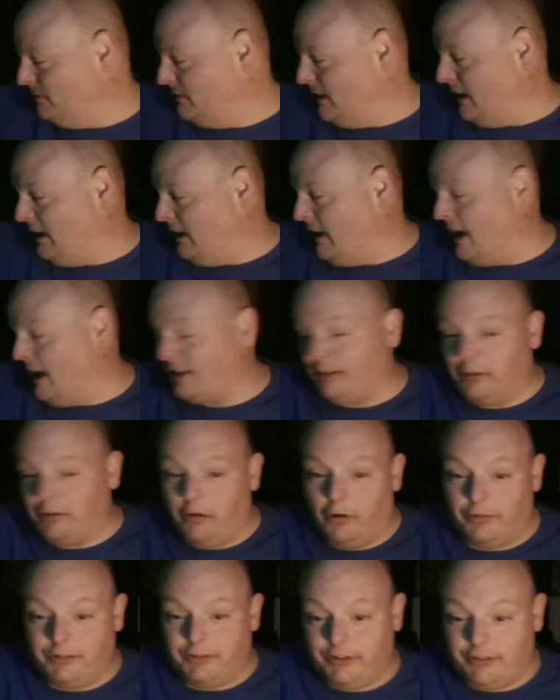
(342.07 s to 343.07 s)
and it hasn't
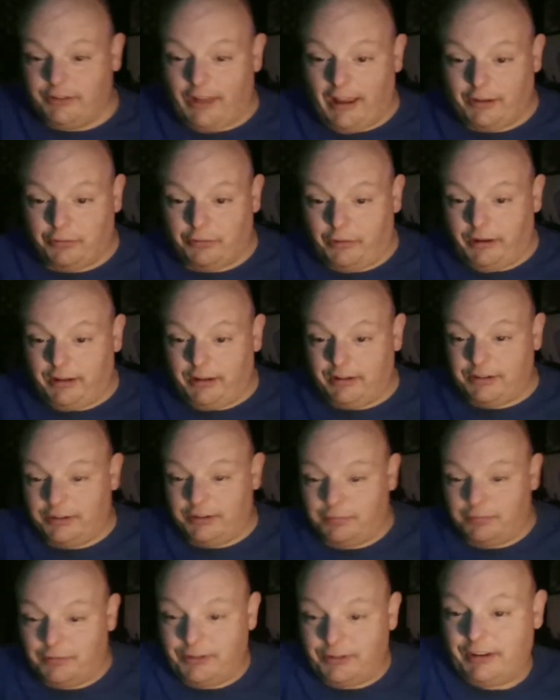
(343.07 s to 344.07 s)
grown since last week. It's
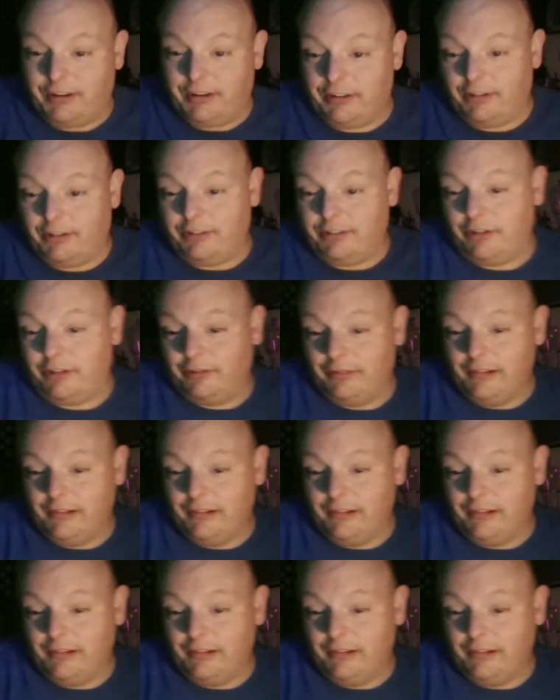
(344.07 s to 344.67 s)
just been sitting there.